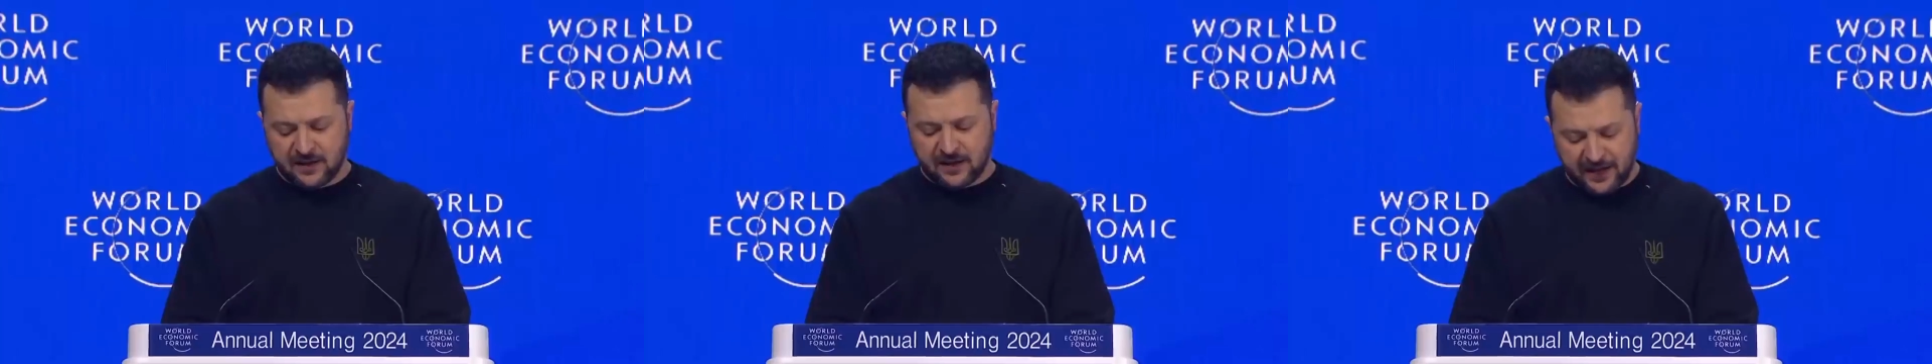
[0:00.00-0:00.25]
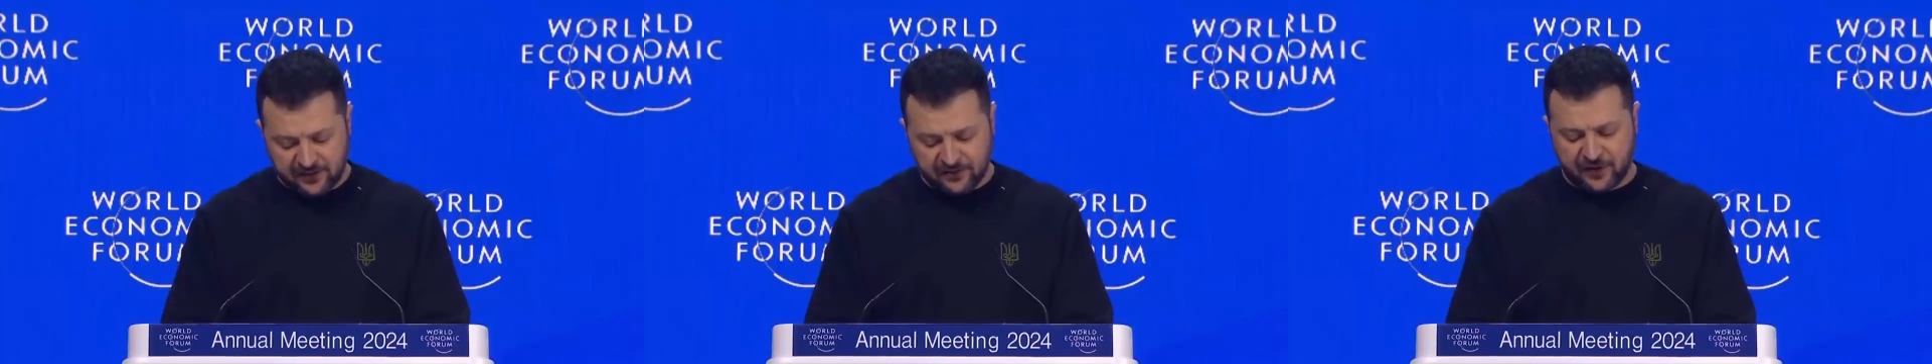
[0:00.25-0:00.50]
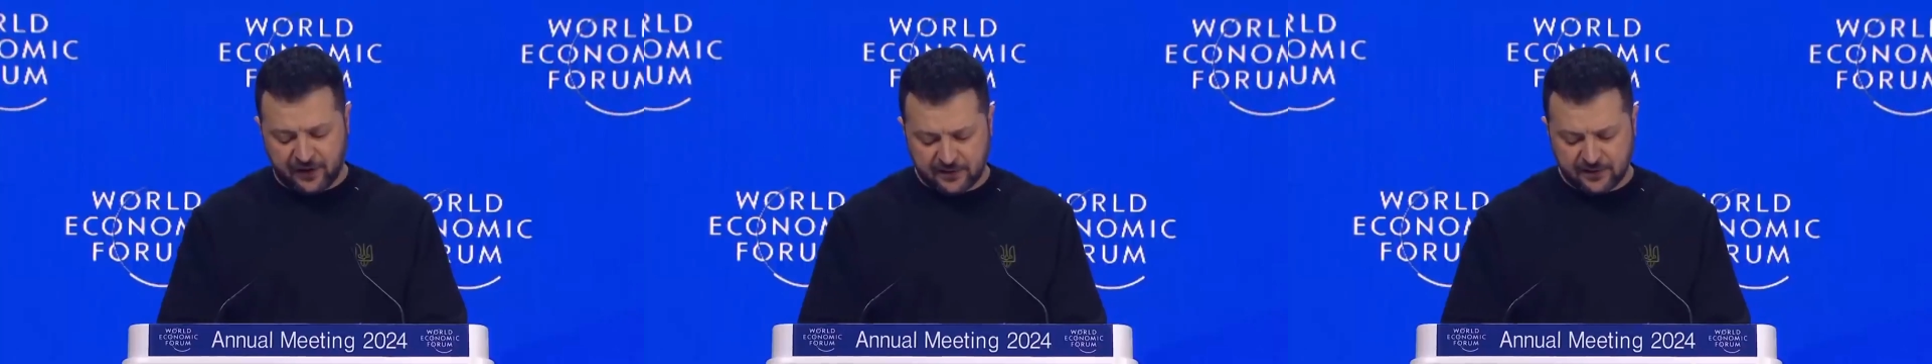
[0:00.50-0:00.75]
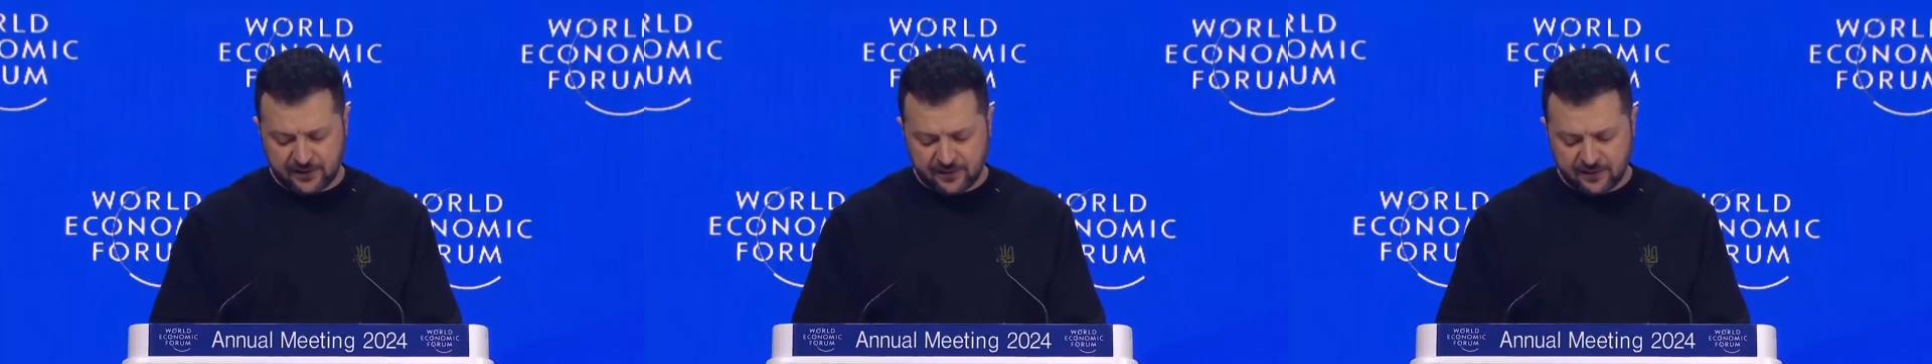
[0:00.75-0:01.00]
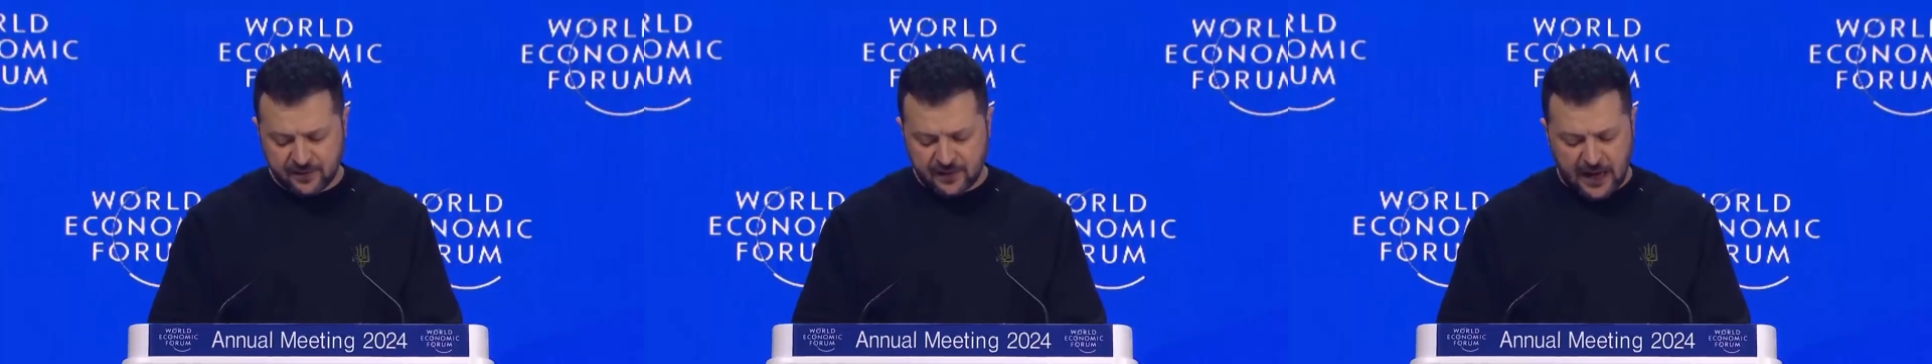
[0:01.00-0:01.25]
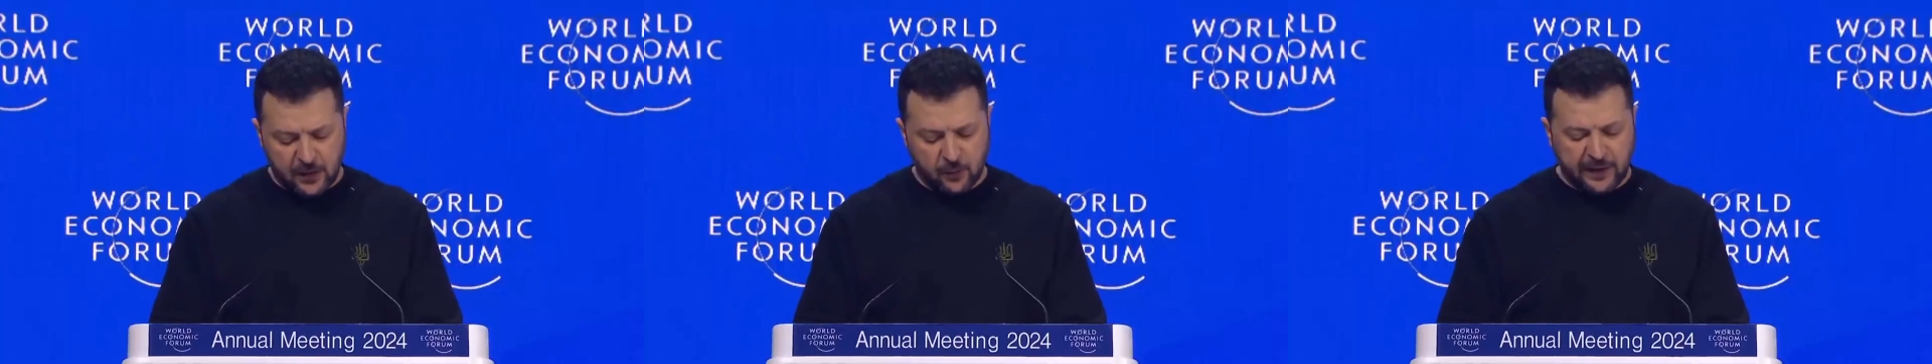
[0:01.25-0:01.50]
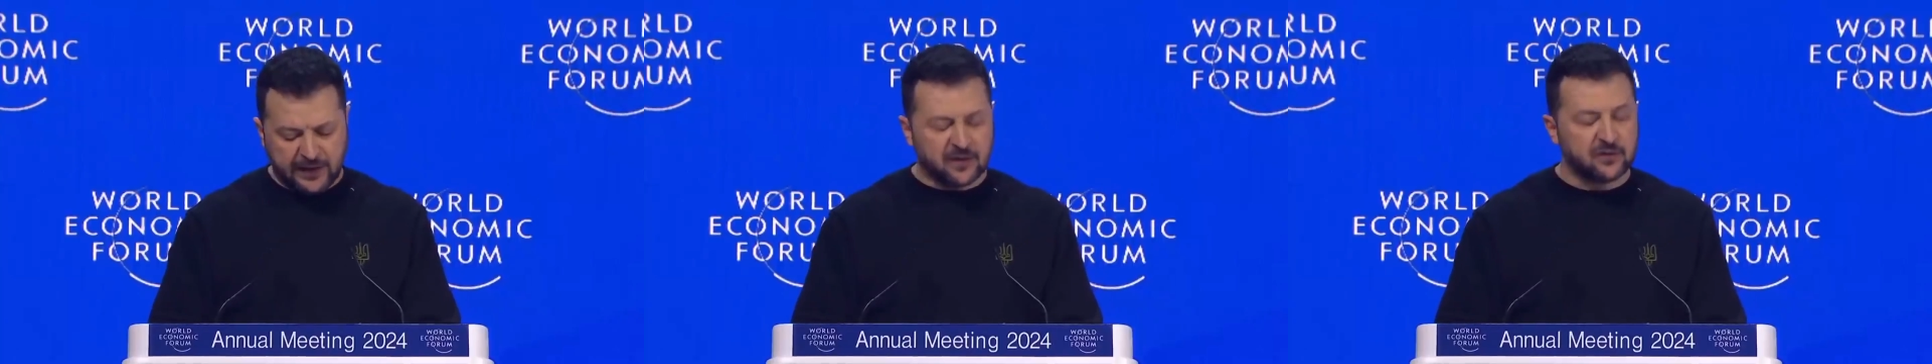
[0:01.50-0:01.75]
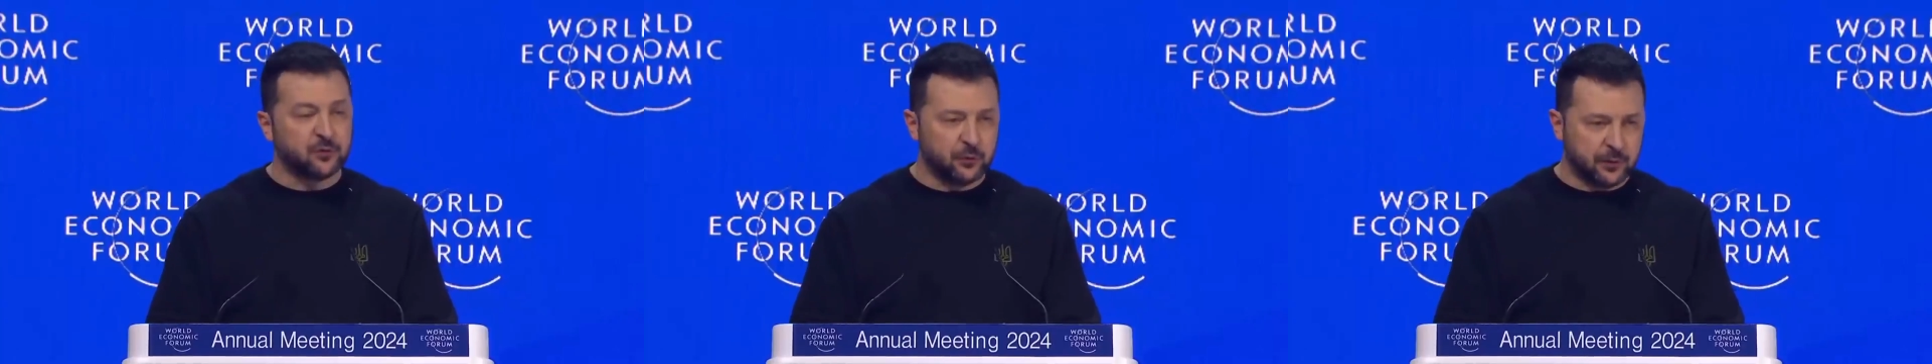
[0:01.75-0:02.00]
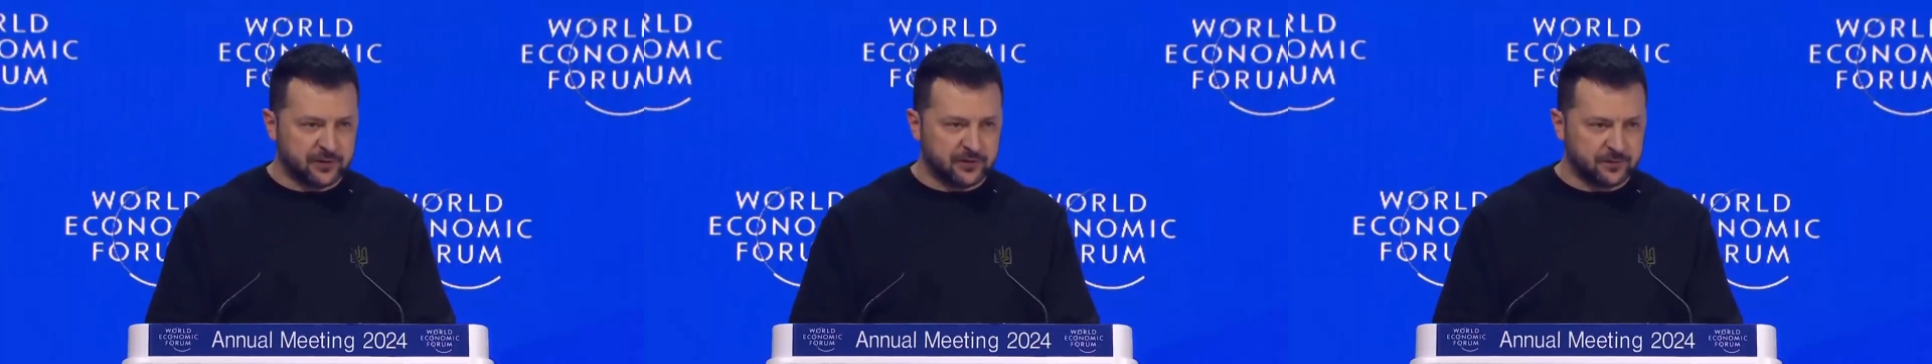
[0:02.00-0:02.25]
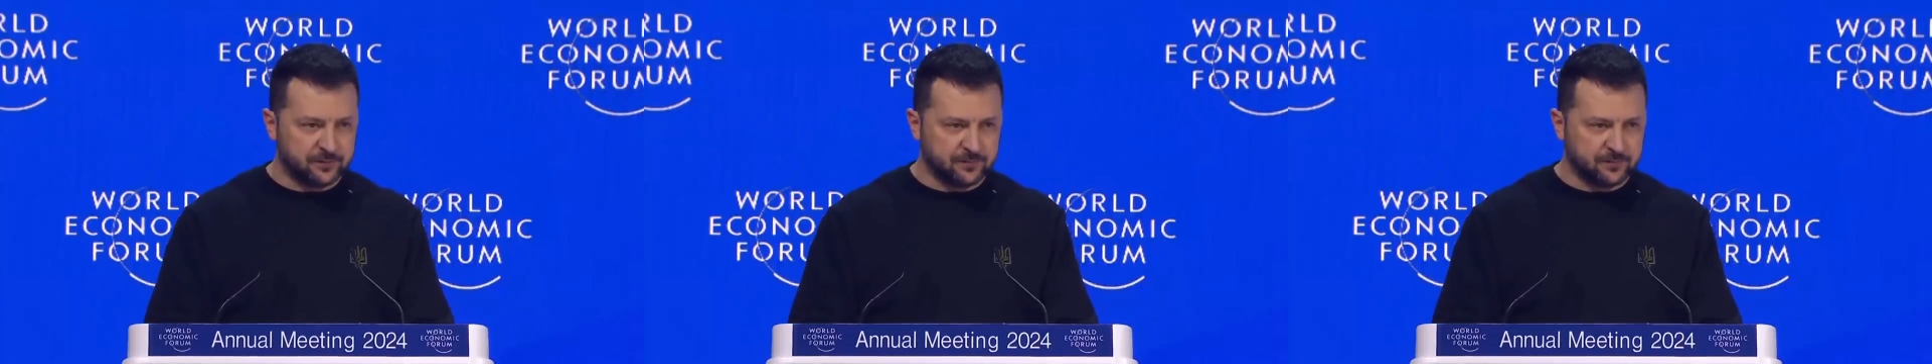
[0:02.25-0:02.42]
hatred. And we can do it.